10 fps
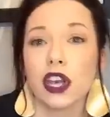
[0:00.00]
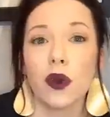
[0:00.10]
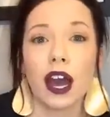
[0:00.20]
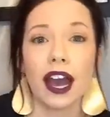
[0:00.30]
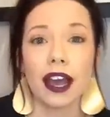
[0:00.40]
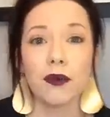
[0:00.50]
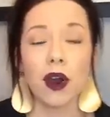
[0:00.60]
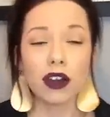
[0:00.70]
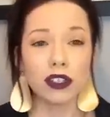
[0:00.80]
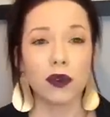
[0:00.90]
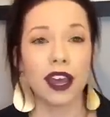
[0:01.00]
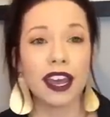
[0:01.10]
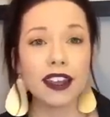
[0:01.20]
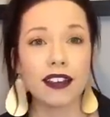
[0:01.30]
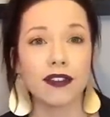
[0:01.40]
so I walked
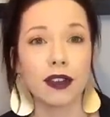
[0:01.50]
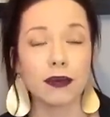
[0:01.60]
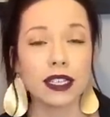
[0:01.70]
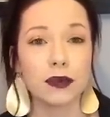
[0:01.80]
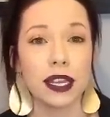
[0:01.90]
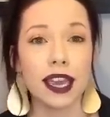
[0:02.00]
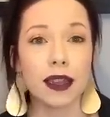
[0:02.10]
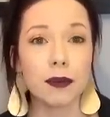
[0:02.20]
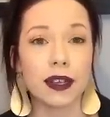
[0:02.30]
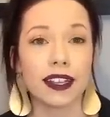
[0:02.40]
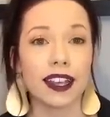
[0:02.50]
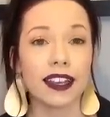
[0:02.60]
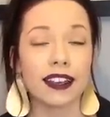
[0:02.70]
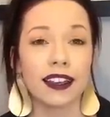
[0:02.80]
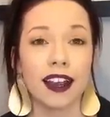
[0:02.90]
away from this weekend being
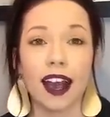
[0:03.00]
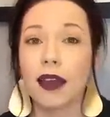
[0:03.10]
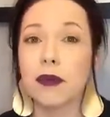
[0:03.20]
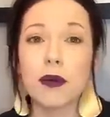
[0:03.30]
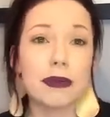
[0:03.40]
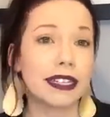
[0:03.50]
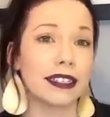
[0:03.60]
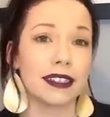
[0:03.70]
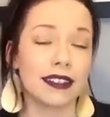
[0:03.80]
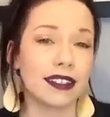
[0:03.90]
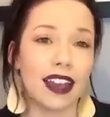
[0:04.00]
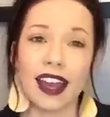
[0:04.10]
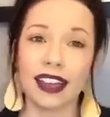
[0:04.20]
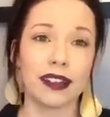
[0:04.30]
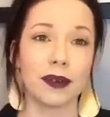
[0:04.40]
like, I'm open
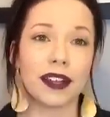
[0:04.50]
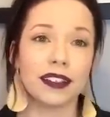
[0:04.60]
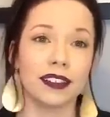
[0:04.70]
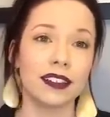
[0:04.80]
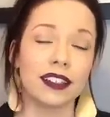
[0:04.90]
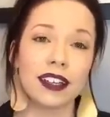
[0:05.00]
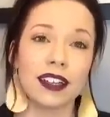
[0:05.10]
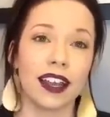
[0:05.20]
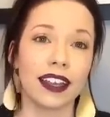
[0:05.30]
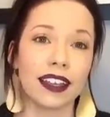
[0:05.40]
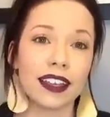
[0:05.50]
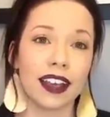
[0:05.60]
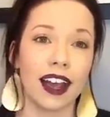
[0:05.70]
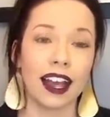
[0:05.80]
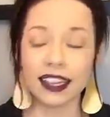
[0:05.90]
to anyone. Like,
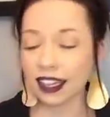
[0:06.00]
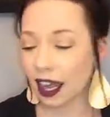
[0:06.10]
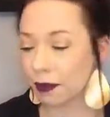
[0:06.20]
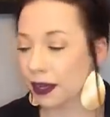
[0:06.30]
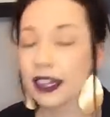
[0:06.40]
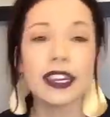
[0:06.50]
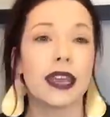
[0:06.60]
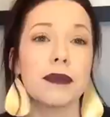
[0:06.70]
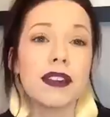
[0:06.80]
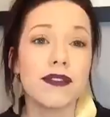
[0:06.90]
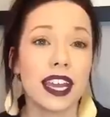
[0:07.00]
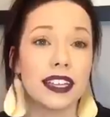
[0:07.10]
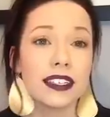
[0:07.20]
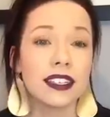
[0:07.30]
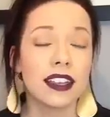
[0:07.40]
I cannot put a name and a
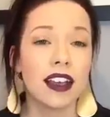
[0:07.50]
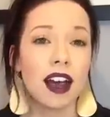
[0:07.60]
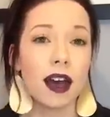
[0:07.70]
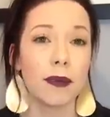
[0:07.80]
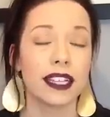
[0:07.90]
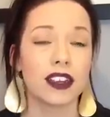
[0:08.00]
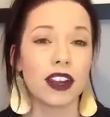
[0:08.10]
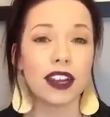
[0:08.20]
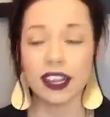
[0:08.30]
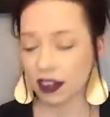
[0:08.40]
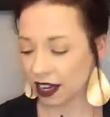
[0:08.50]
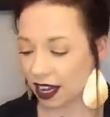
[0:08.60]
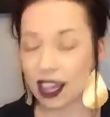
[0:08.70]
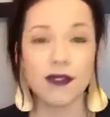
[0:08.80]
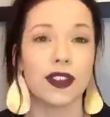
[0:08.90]
face on my target.
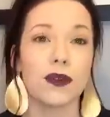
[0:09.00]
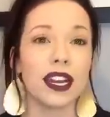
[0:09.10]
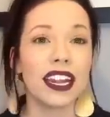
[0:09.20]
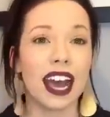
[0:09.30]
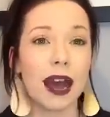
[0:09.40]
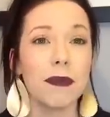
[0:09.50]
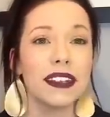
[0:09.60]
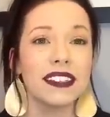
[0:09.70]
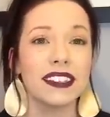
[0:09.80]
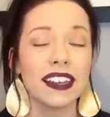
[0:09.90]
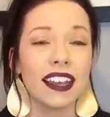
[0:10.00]
If and when it happens,